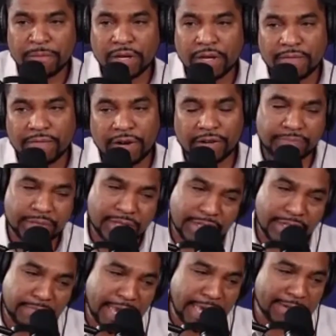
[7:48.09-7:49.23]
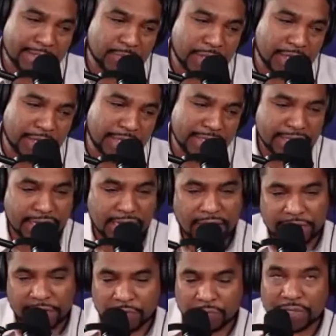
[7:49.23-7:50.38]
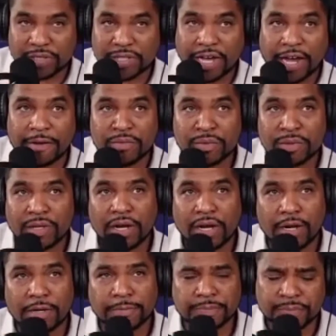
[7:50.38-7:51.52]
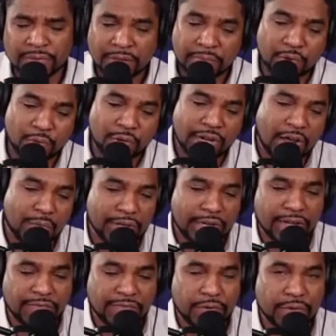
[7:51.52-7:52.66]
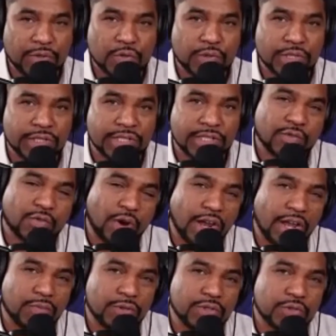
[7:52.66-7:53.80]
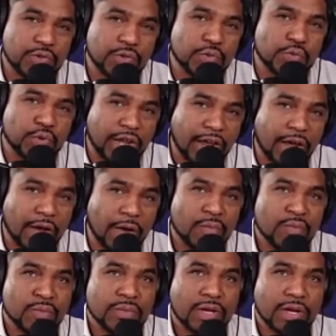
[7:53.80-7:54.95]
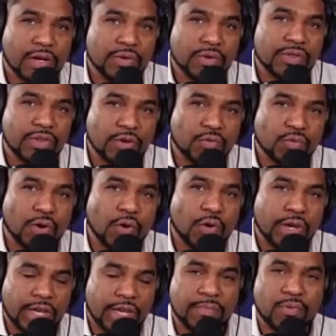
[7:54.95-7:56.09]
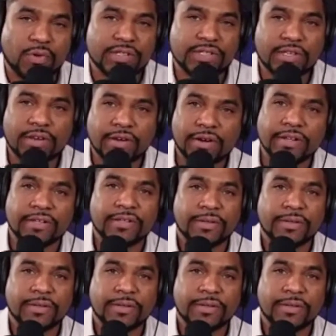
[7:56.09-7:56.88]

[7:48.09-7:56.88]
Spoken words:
Vulnerability management is a tie-in with that. But what I would like for you to do is describe what you do now with your role in endpoint security.